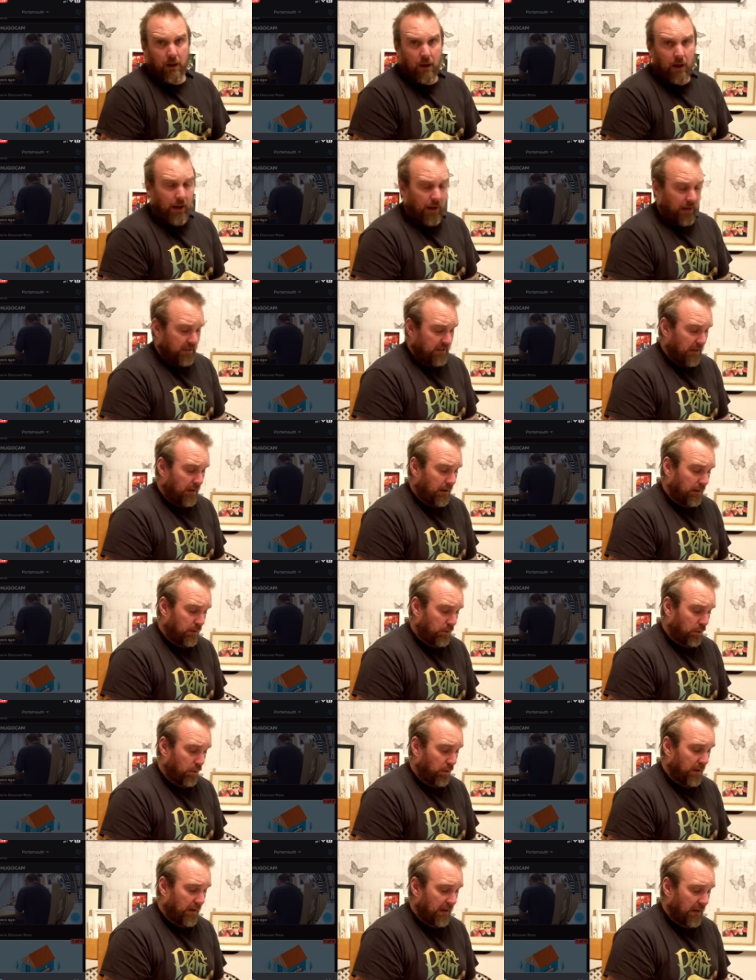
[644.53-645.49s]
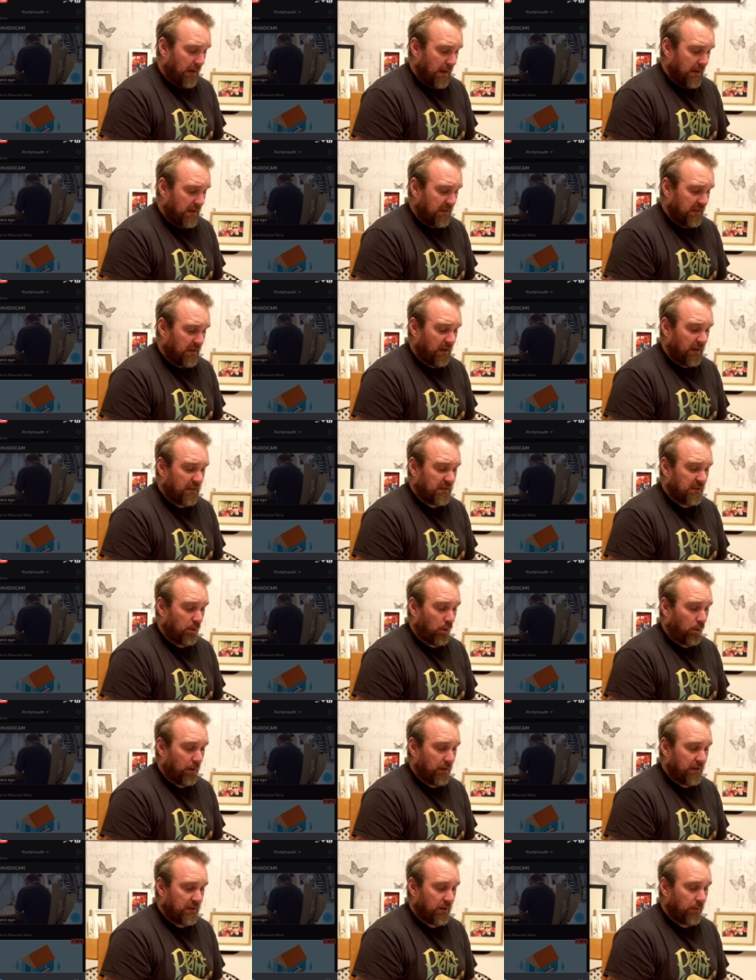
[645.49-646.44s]
It's still
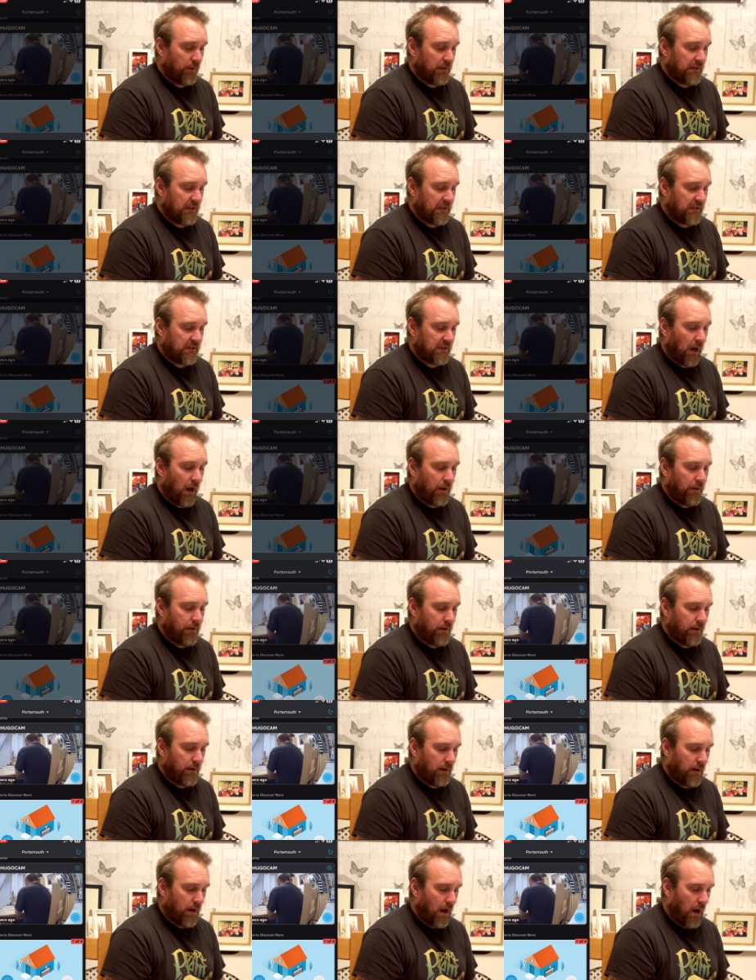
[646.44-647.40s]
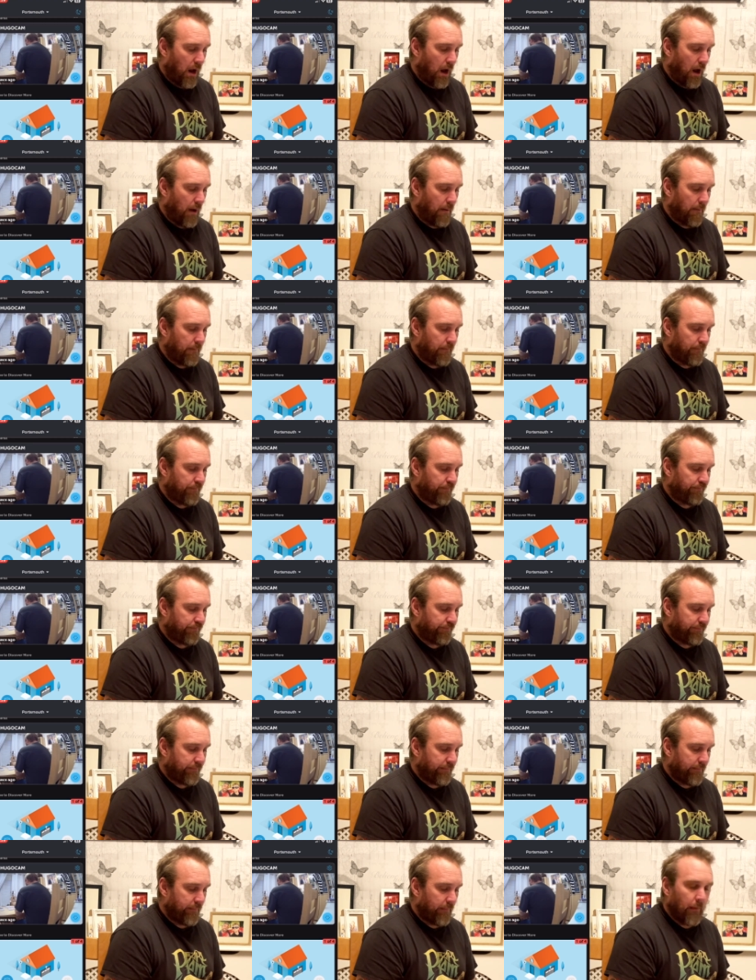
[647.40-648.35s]
installing, so once it's done, come
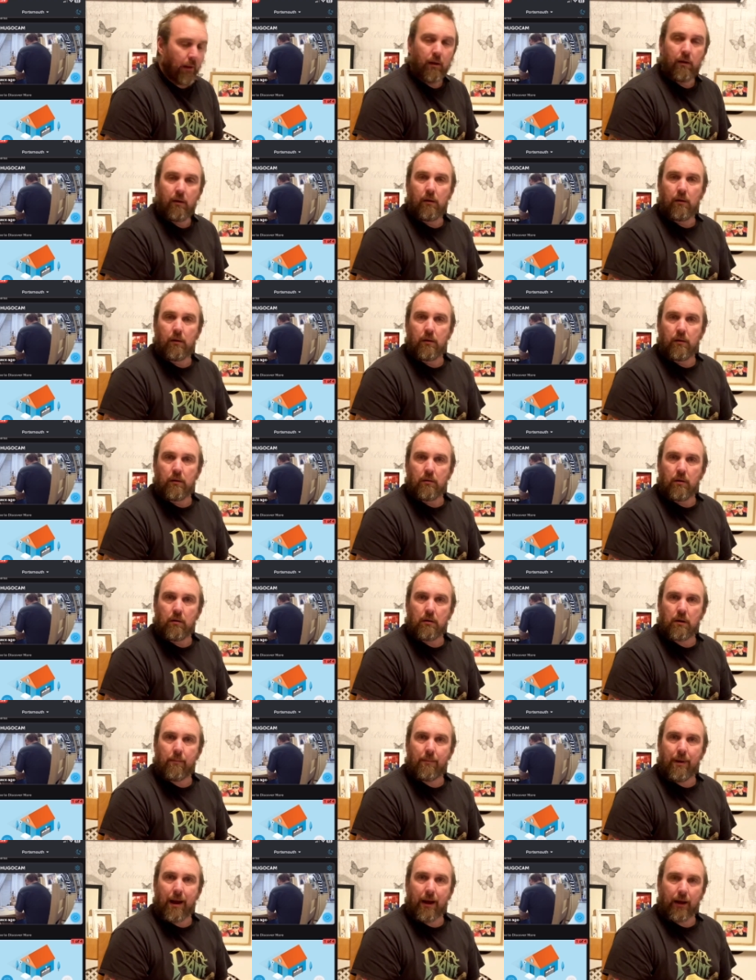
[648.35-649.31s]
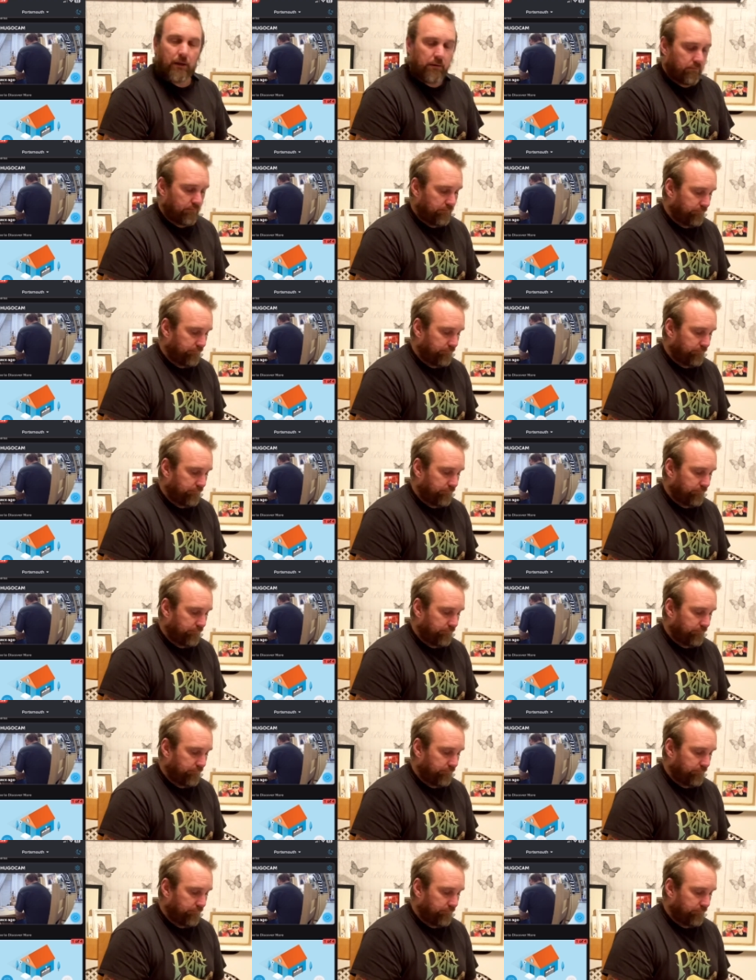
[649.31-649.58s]
back.